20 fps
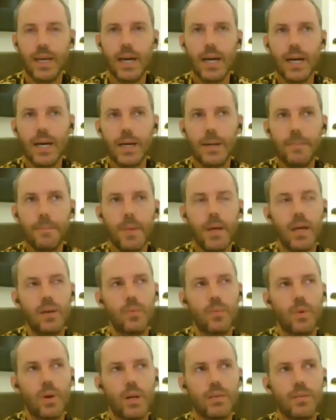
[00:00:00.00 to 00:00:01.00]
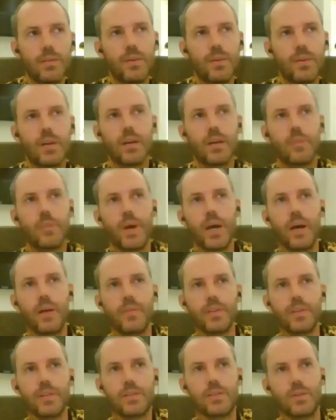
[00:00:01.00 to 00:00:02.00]
And one thing
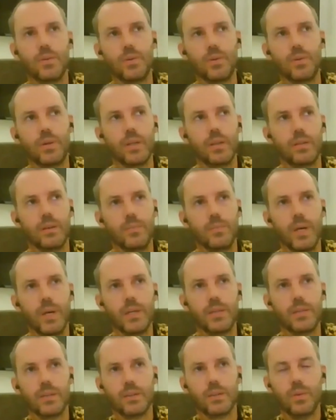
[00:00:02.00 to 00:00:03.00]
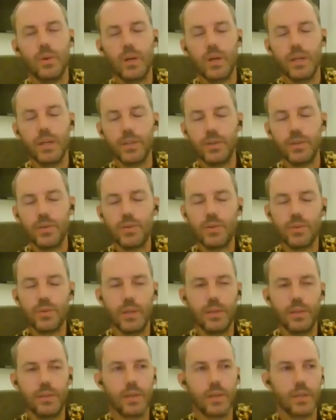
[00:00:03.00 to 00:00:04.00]
about this story that makes it quite unusual,
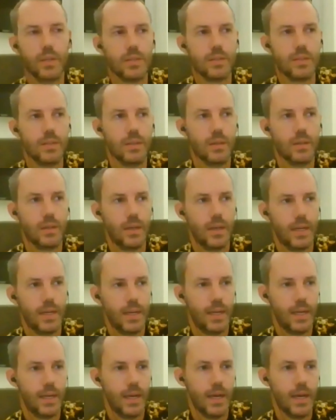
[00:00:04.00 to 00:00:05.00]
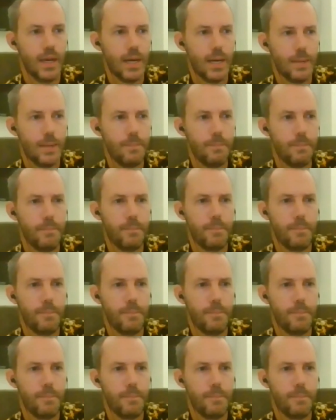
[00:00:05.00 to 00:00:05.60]
I think, is that, um,